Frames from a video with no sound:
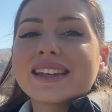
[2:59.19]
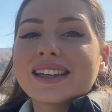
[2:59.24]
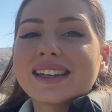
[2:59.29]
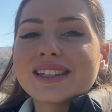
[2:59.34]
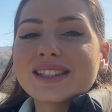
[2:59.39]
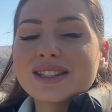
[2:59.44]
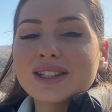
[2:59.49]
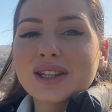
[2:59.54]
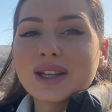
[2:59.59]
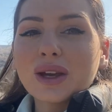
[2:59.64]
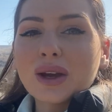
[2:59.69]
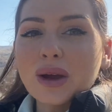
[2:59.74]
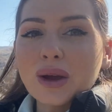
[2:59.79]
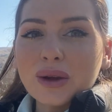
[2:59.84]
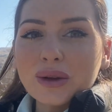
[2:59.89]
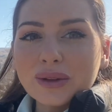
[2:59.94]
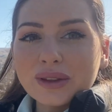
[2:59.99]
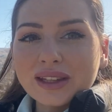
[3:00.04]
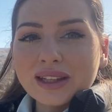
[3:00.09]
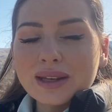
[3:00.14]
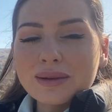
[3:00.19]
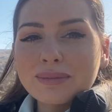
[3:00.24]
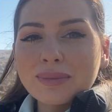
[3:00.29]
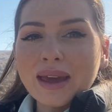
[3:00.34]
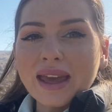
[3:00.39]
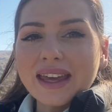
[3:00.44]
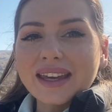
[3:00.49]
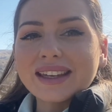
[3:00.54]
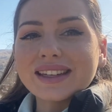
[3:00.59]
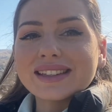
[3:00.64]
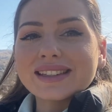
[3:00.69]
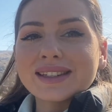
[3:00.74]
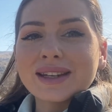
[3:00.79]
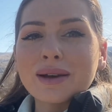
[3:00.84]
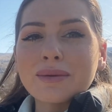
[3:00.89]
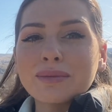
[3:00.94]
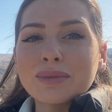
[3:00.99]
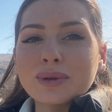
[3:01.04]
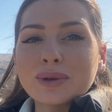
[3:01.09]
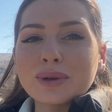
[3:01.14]
It's the only pagan
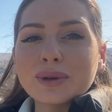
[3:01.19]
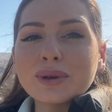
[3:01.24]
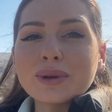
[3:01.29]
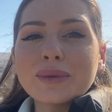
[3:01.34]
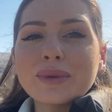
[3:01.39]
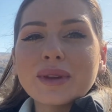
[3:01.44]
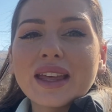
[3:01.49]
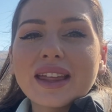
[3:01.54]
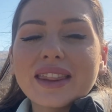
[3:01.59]
temple